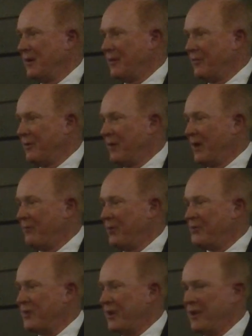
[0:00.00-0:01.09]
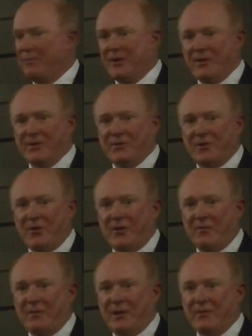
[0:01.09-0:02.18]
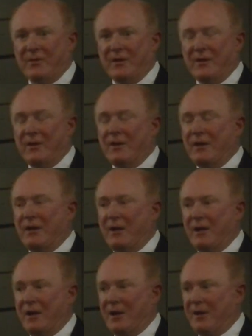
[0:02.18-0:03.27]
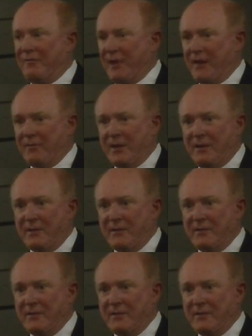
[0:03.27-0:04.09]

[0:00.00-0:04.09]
I appreciate it because it's all about a family,